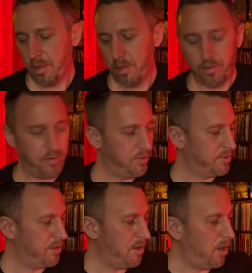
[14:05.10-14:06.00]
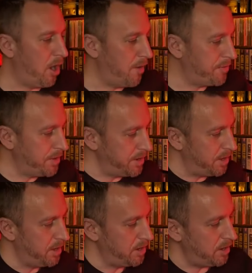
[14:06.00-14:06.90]
just often
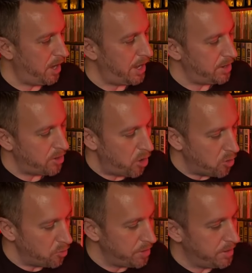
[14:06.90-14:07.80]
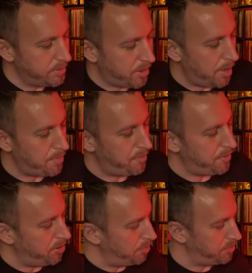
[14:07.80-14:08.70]
not known type of
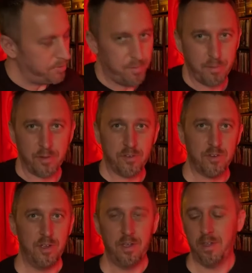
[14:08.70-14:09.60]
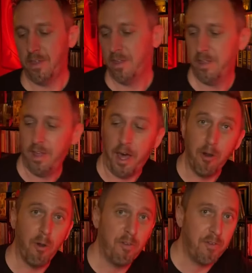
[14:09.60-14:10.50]
films, which
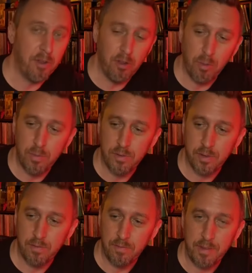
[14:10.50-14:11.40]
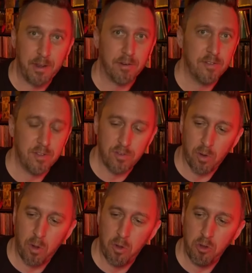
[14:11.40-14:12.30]
Unearthed Films and Vinegar
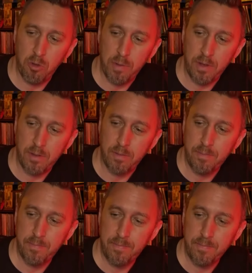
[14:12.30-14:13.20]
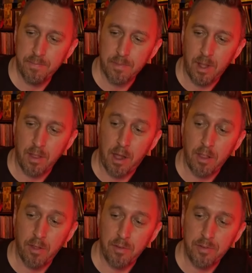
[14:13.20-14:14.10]
Syndrome and a lot of
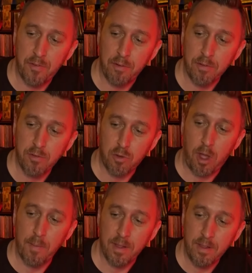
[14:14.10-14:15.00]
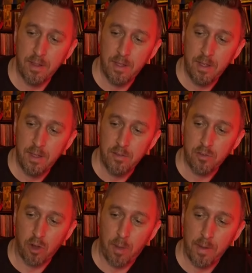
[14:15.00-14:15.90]
those different trauma,
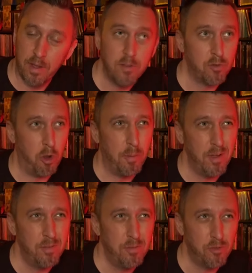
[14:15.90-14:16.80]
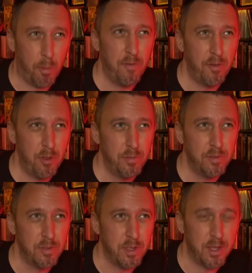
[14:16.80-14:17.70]
trauma, trauma, trauma films.
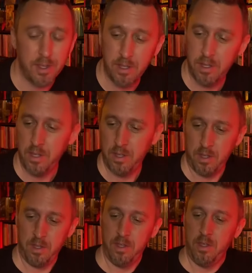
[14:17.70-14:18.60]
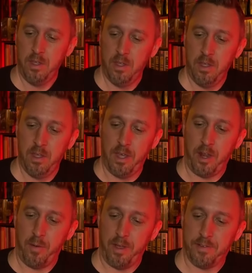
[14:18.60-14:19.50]
Yeah.
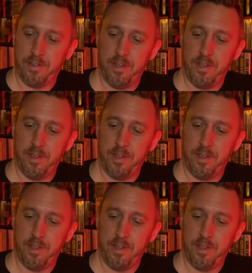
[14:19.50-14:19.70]
Anyways,